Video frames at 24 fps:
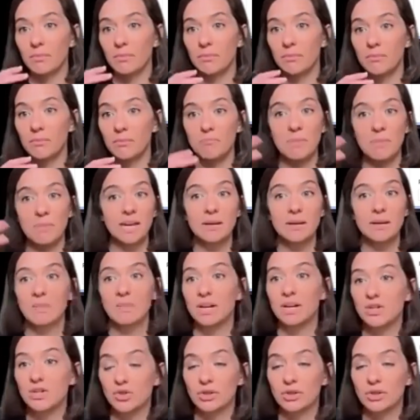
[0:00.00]
Many
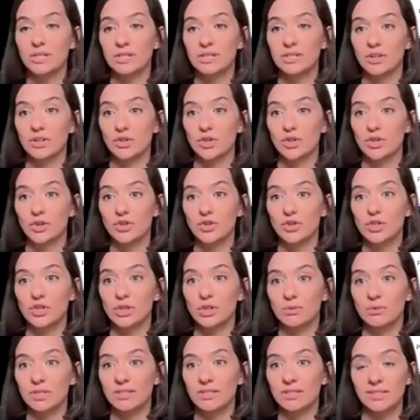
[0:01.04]
ministries in the church
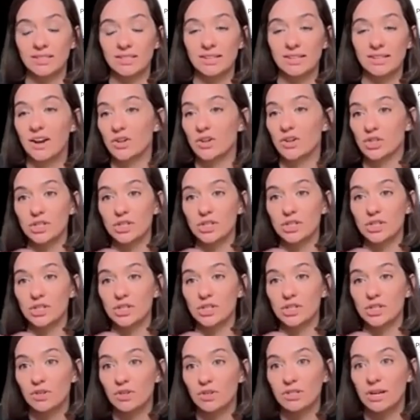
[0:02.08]
use this. It's not just for
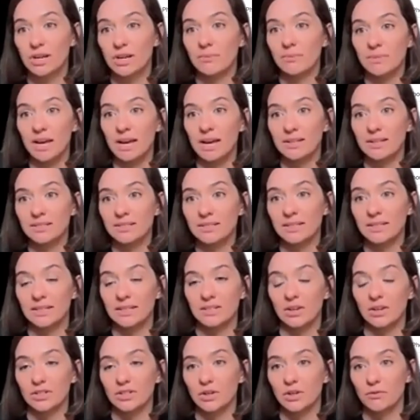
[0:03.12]
first time guests,
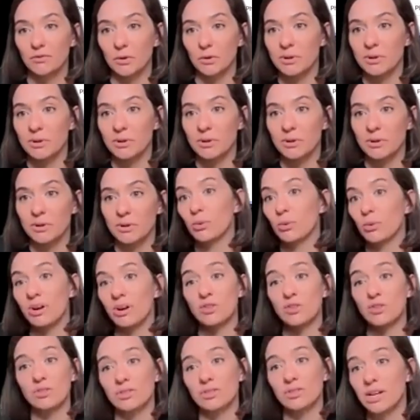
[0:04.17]
it's also for people who are
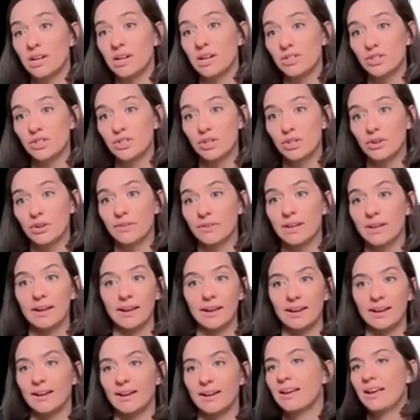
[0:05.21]
interested in
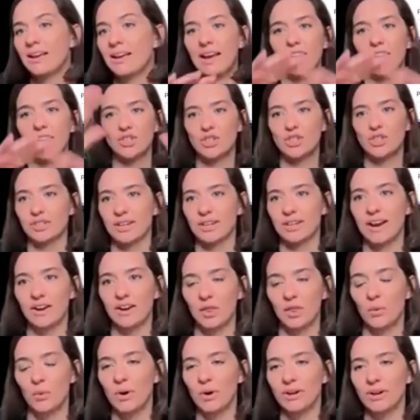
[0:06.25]
serving. And it's just kind
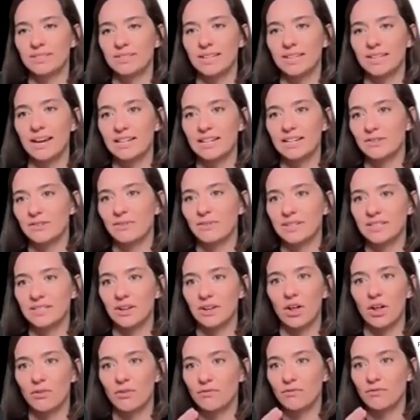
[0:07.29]
of the one size fits
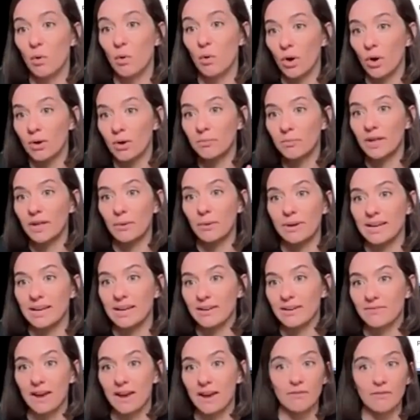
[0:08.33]
all form that we
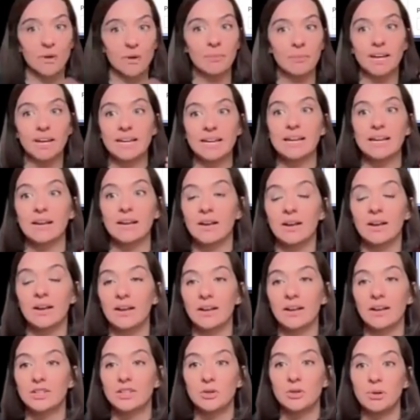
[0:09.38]
give everybody,
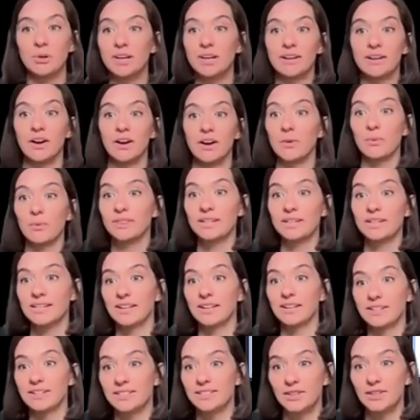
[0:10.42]
depending on what they
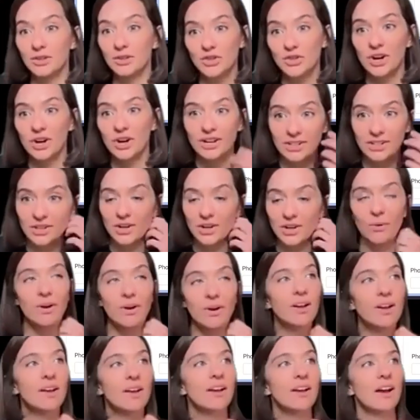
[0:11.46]
tell us that they're trying to do.
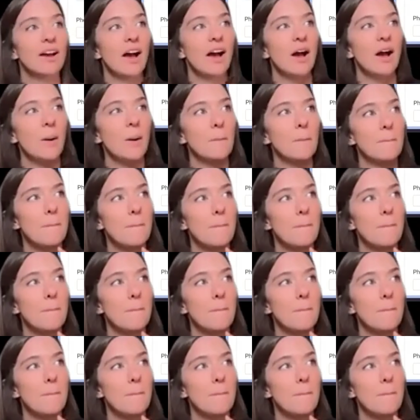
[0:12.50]
Um,